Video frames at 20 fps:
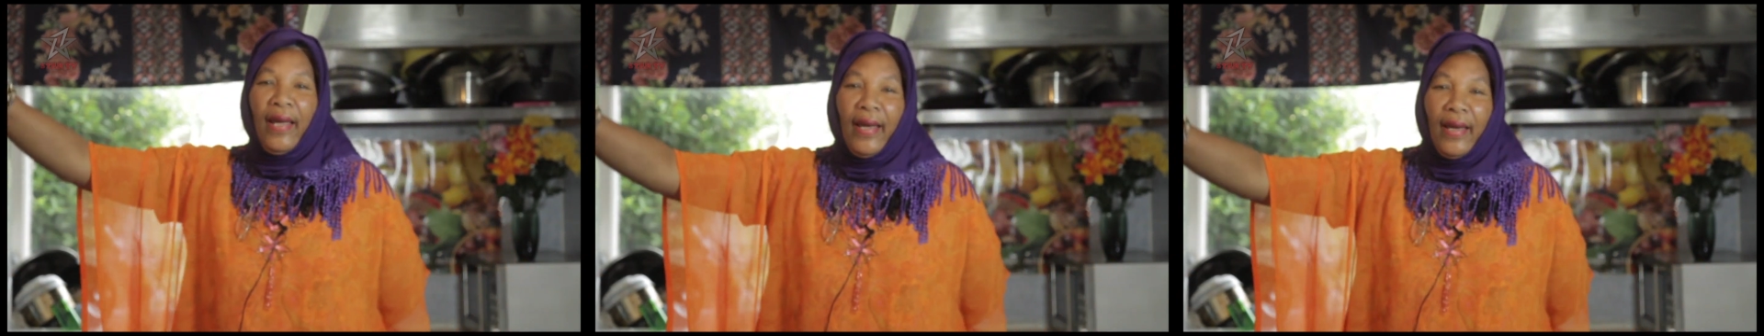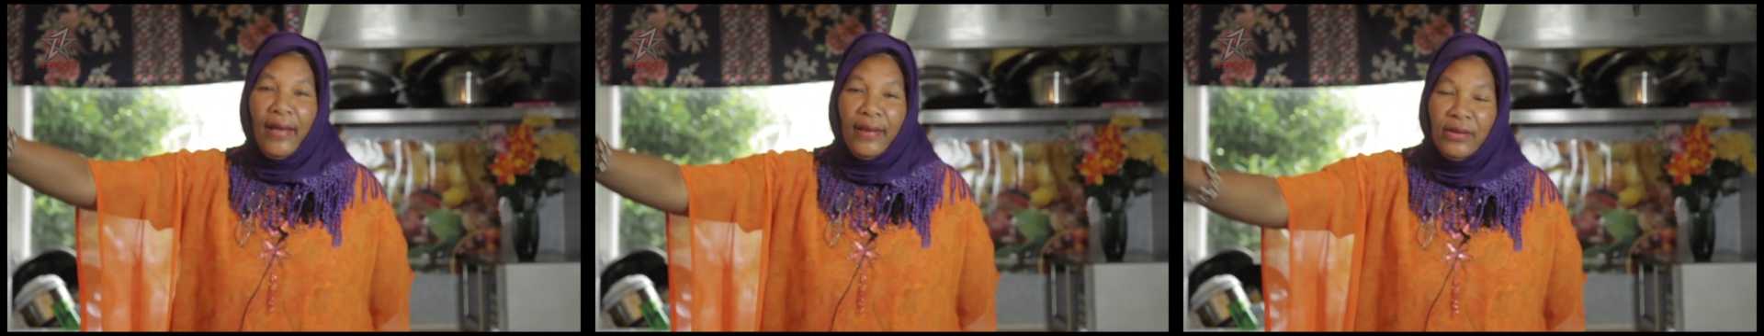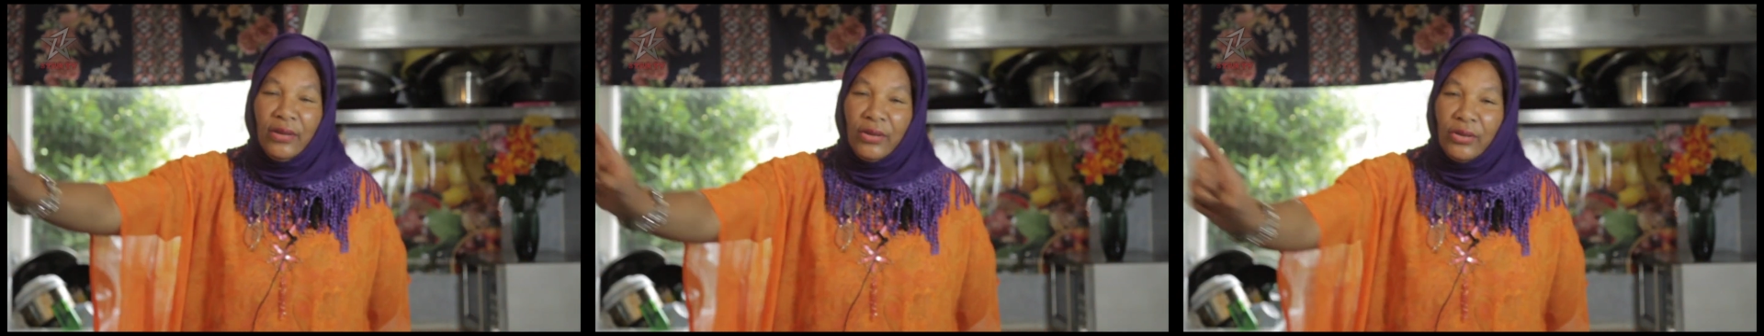
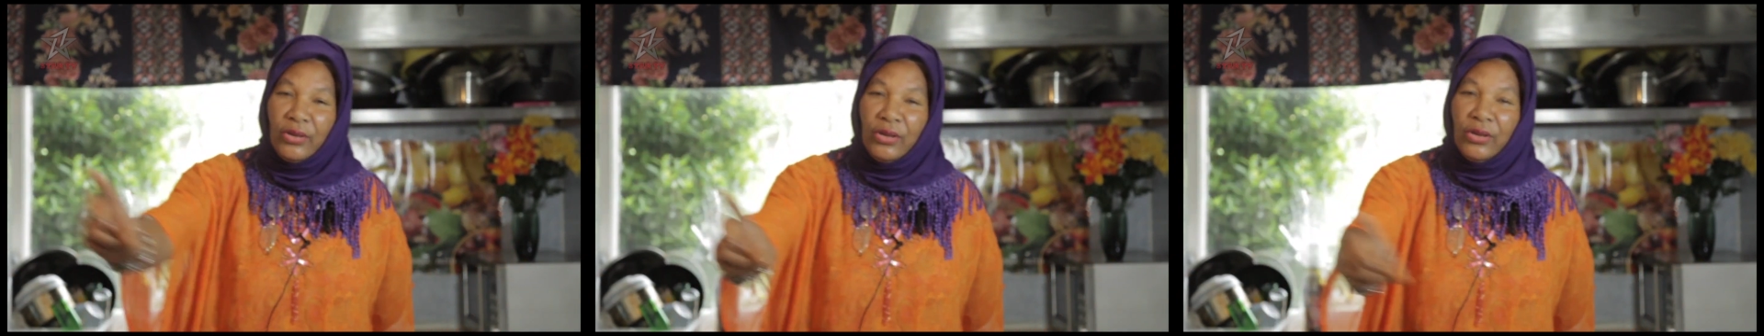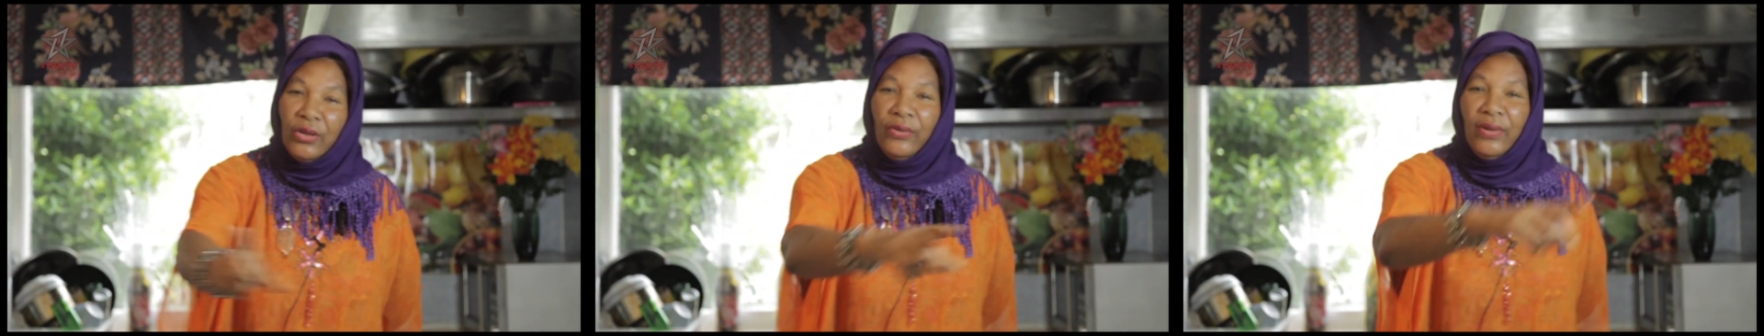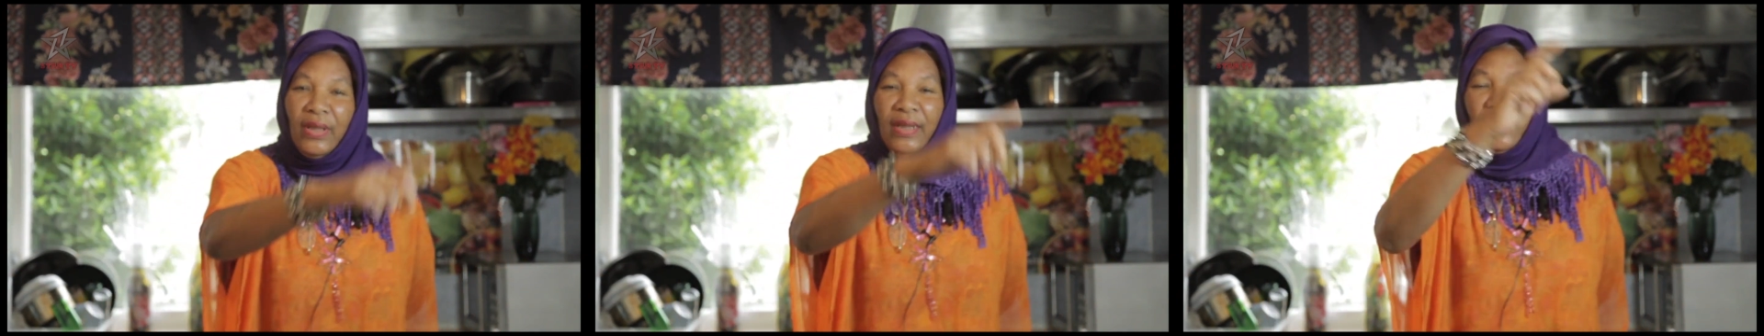and you're
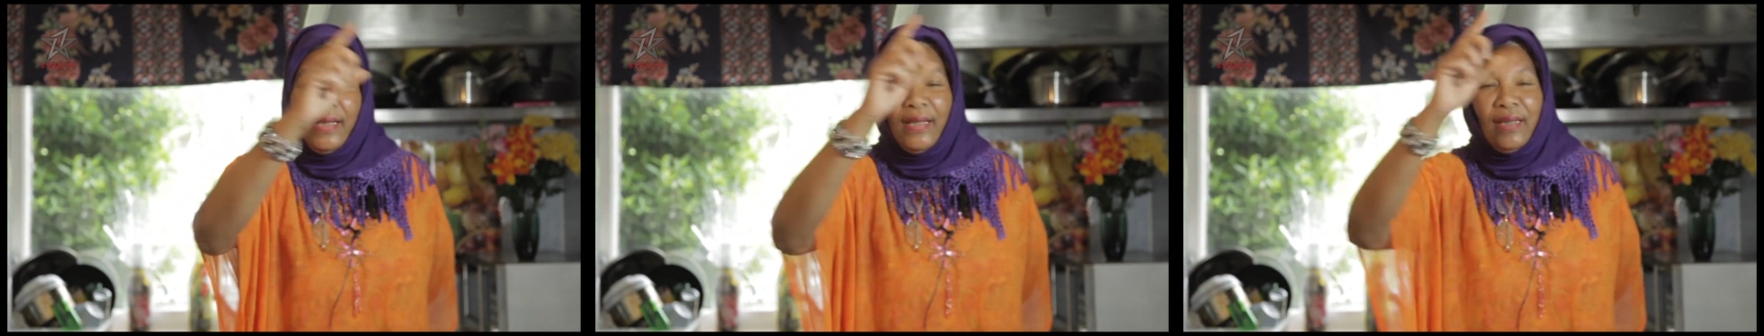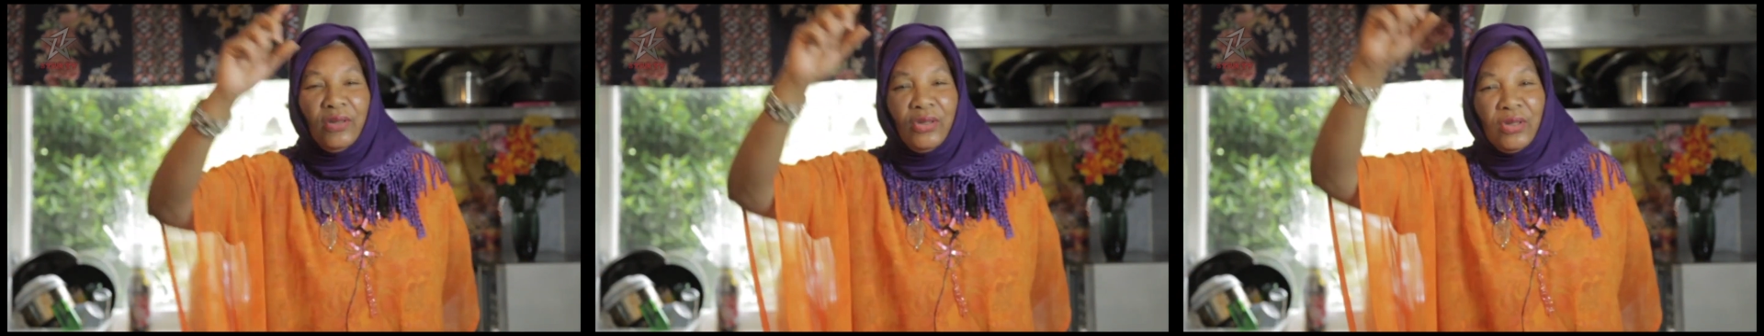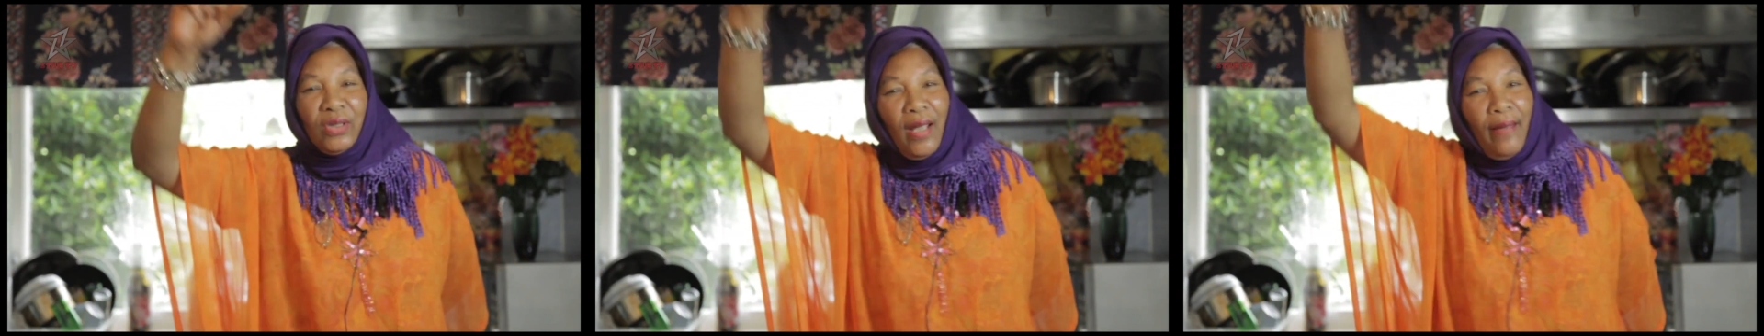doing
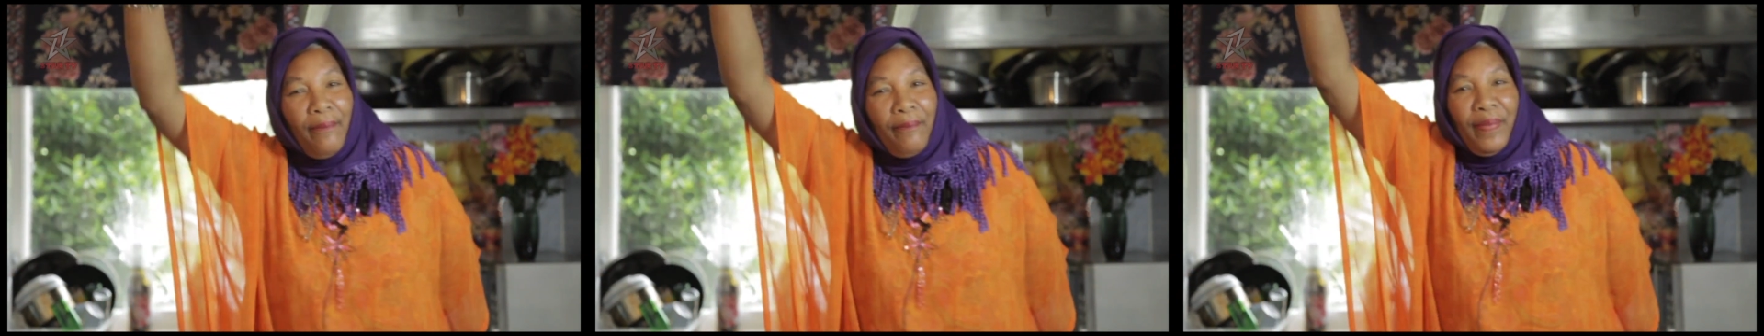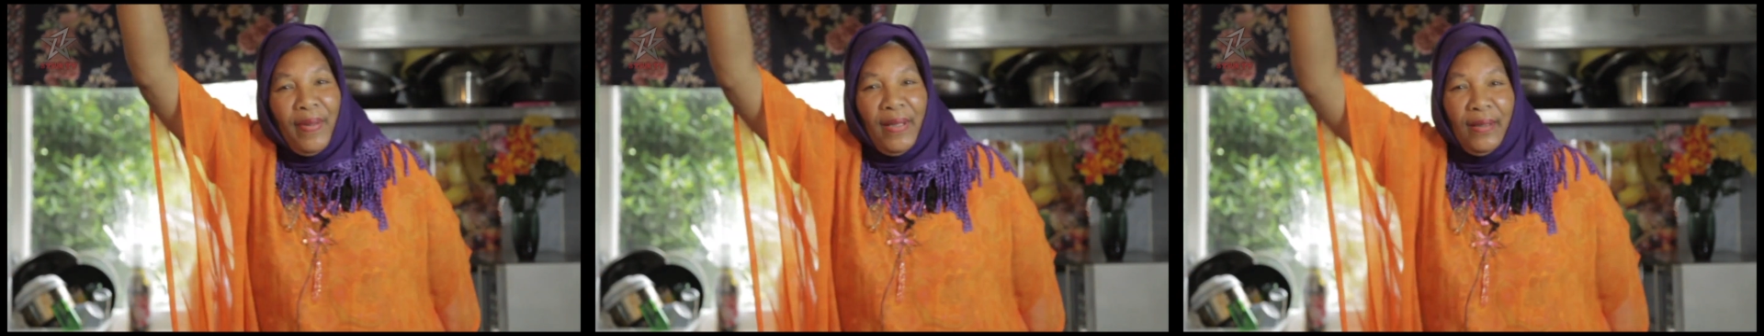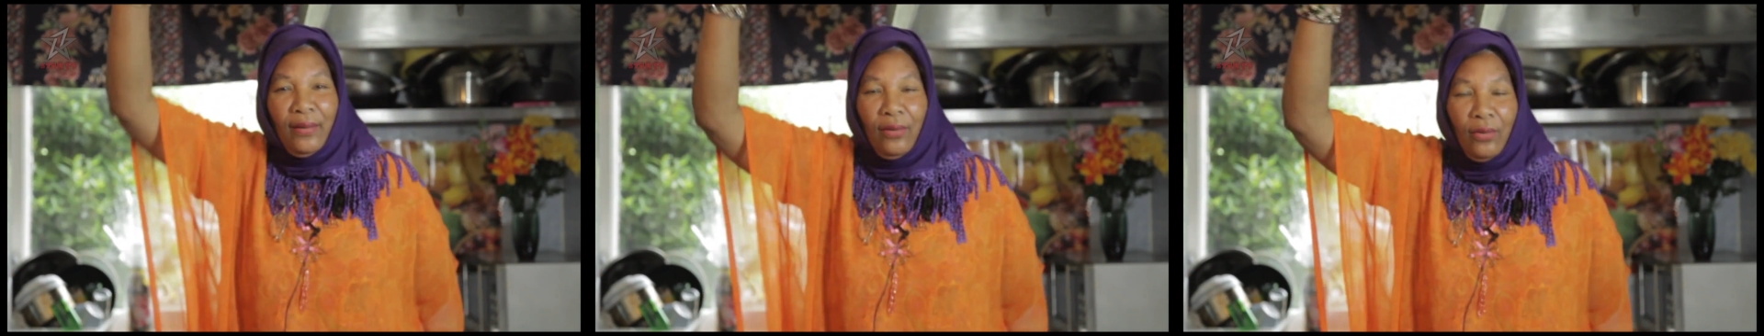and jumping